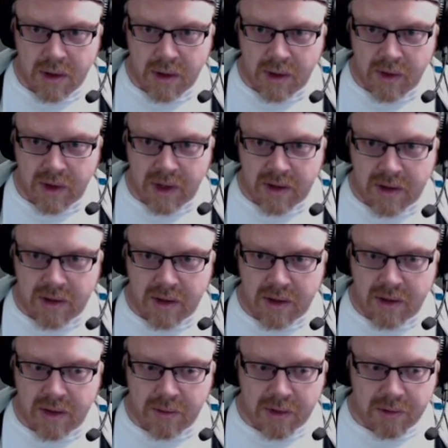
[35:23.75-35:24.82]
Look at this.
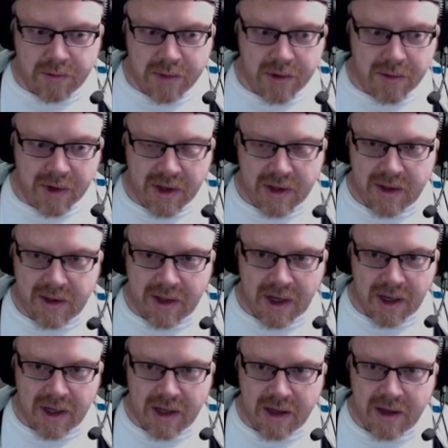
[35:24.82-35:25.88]
It's almost permanently
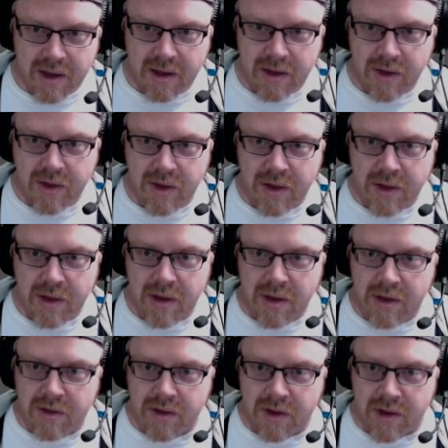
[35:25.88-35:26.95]
stuck.
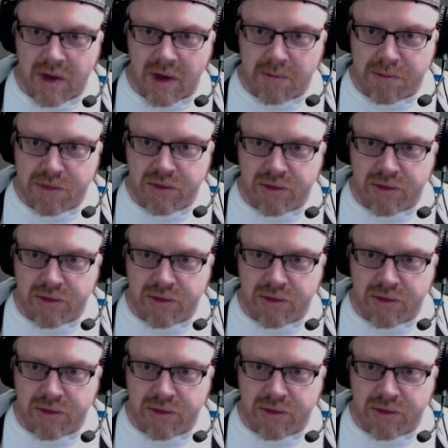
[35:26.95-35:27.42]
Just going.